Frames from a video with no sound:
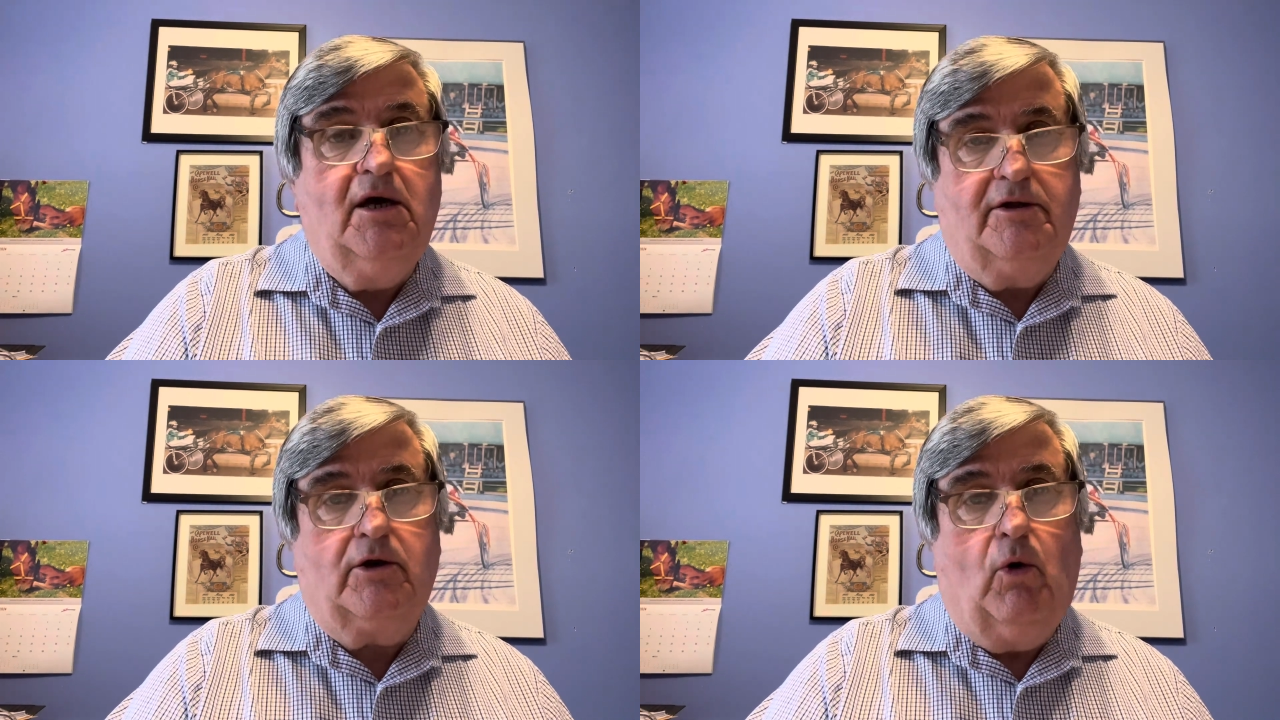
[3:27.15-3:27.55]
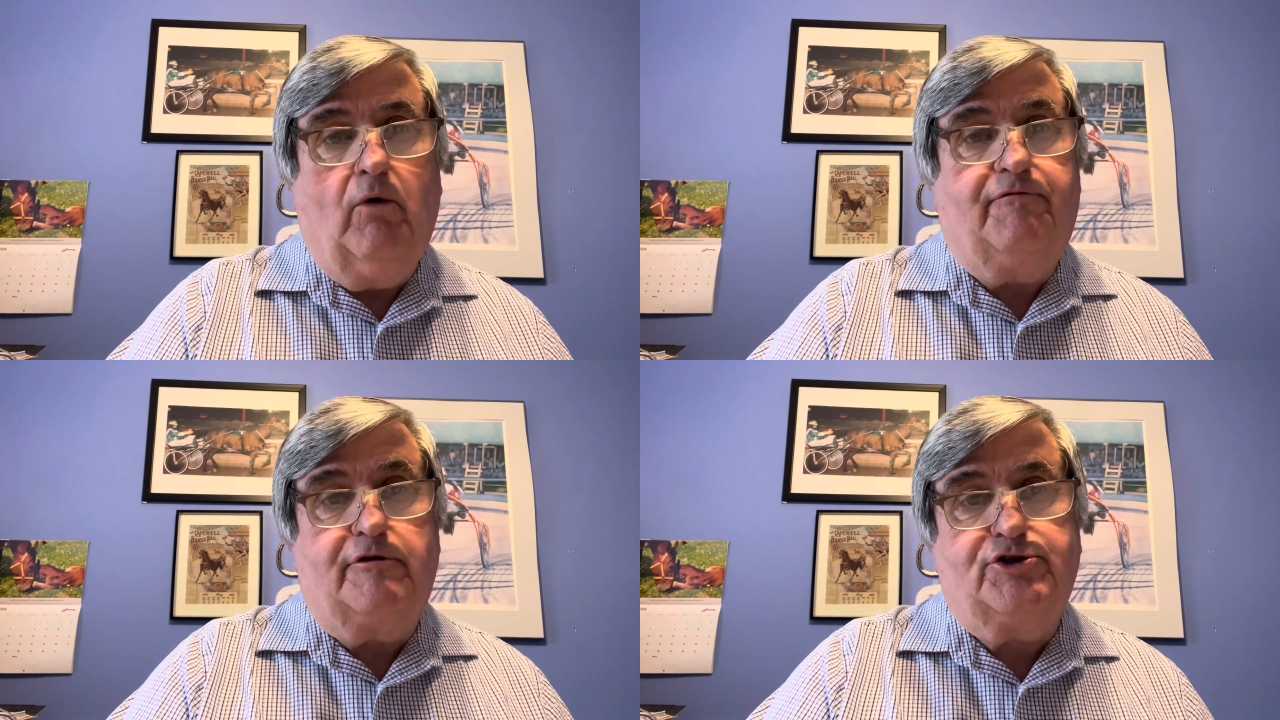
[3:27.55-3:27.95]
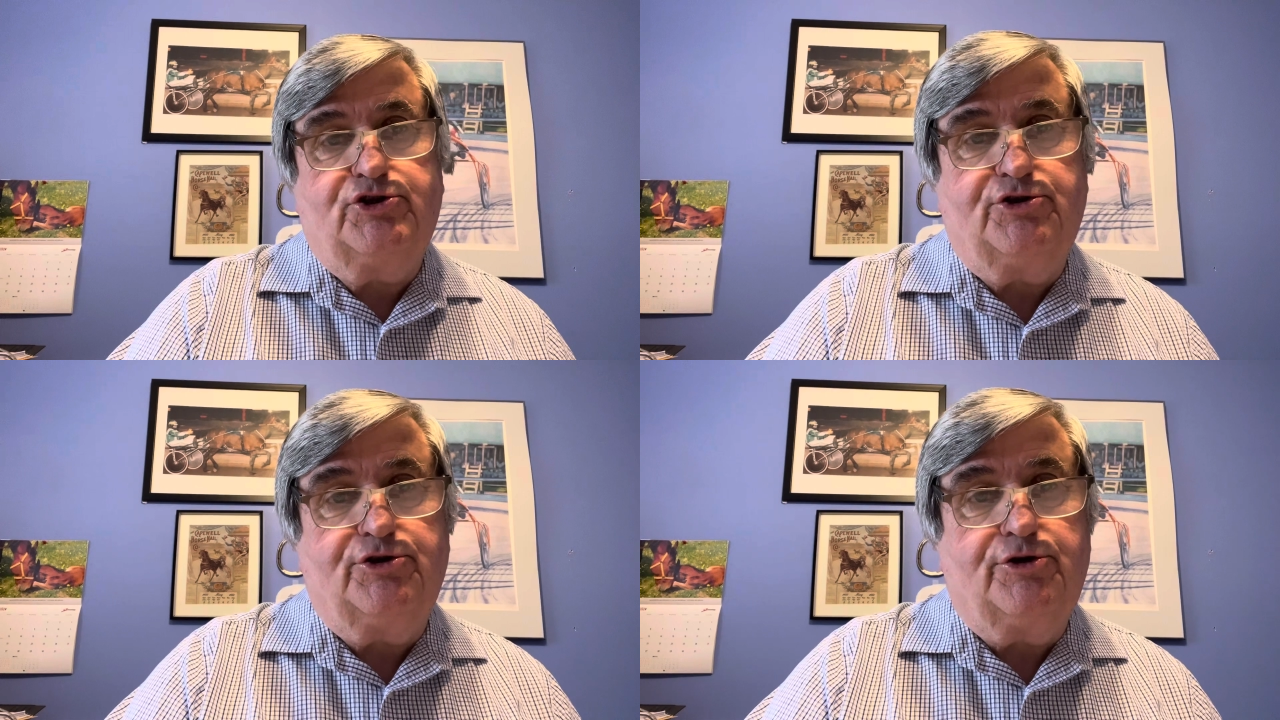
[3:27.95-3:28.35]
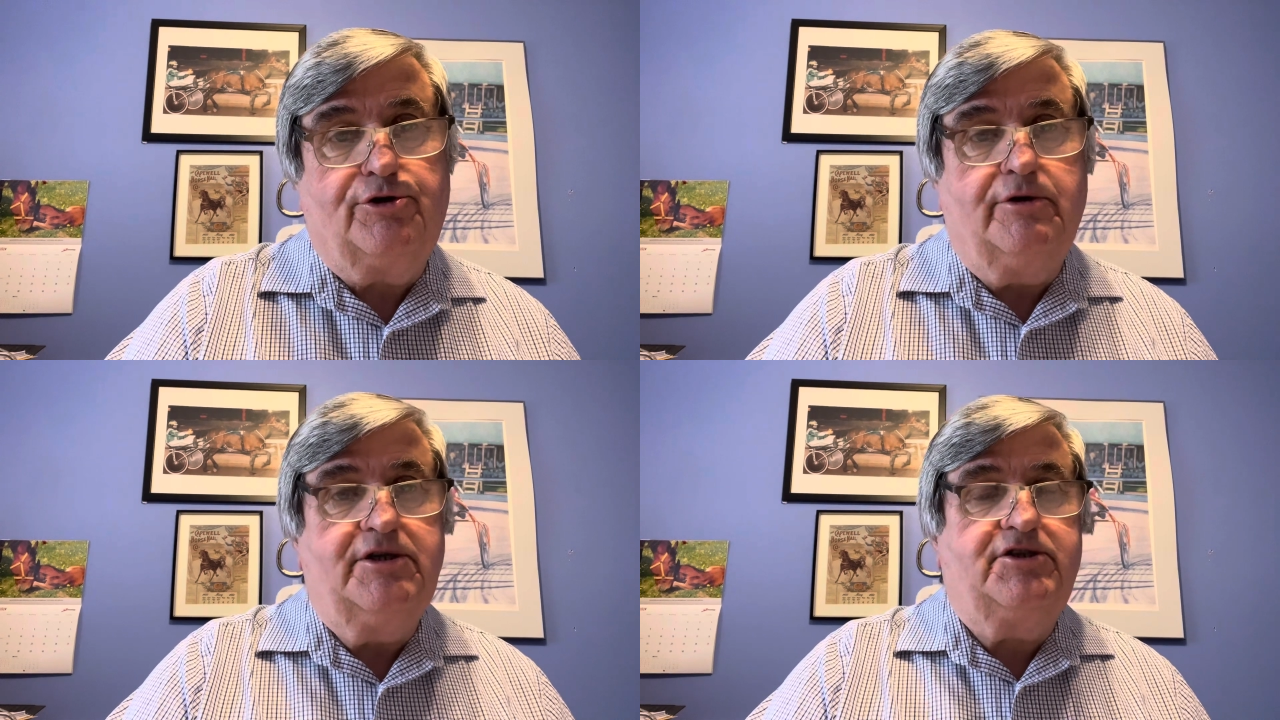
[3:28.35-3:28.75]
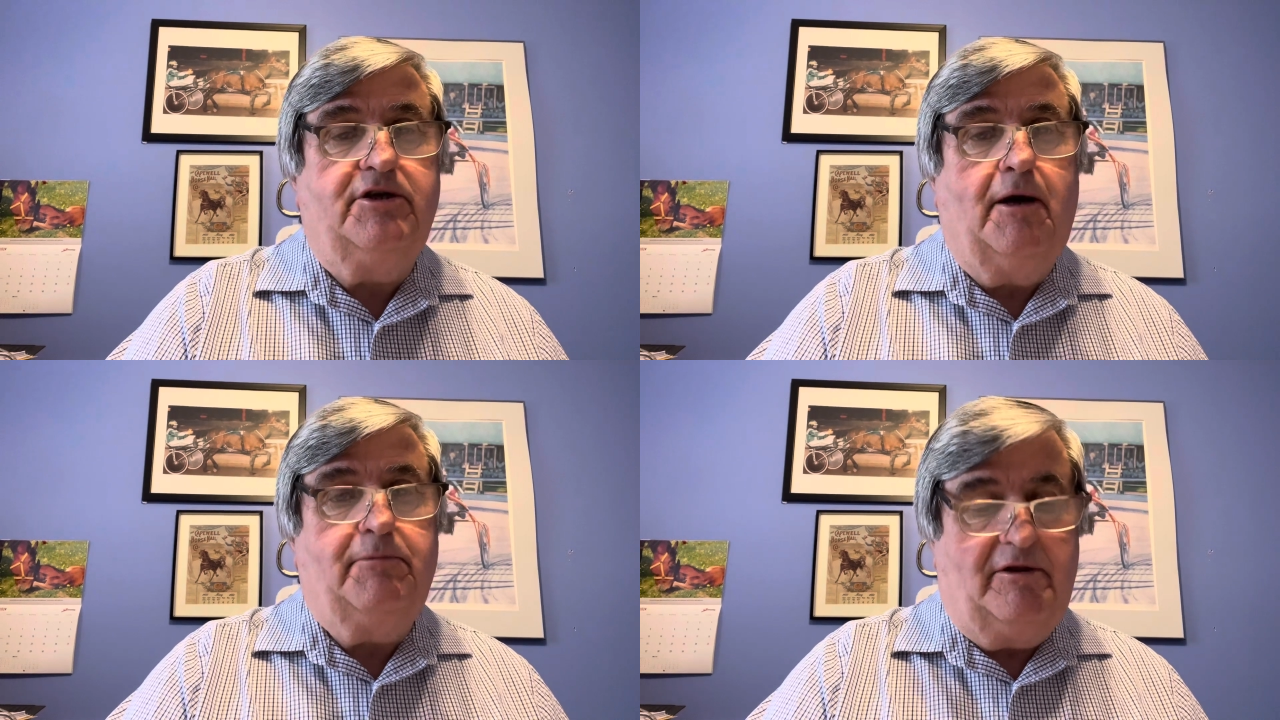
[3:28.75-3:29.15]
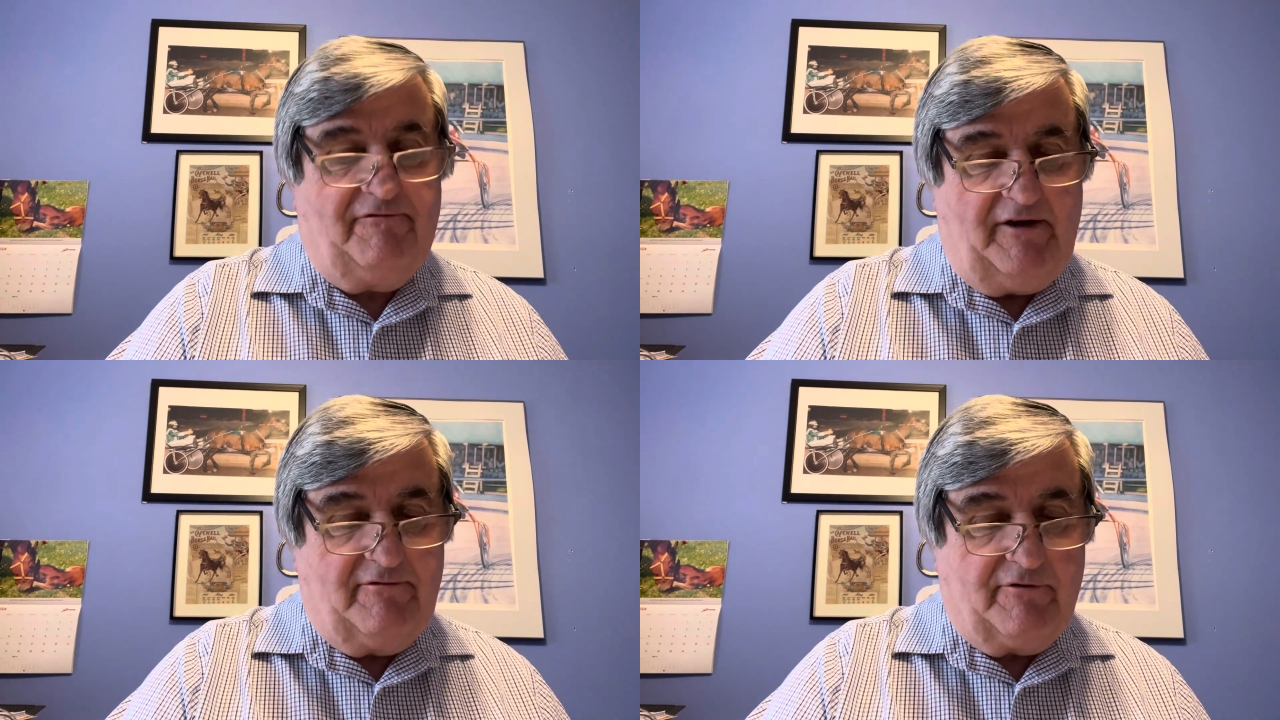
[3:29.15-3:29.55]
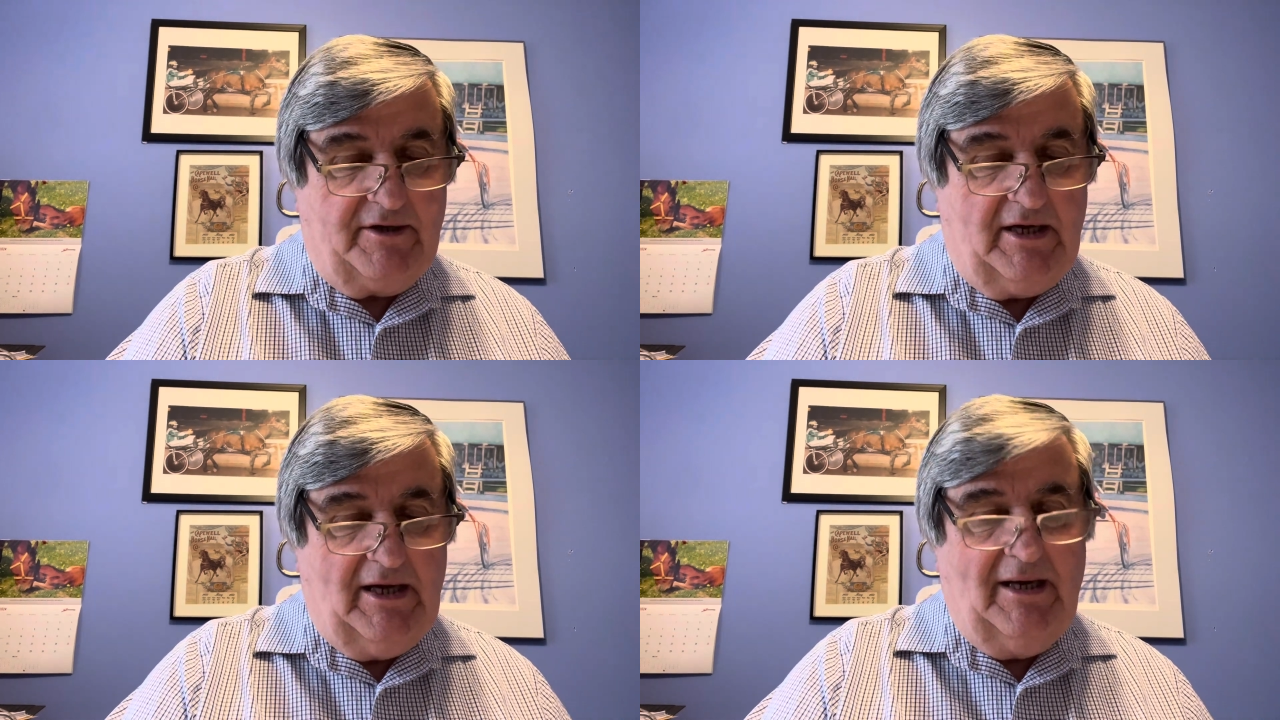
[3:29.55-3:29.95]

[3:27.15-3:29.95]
The goal for sure is to not be the favorite,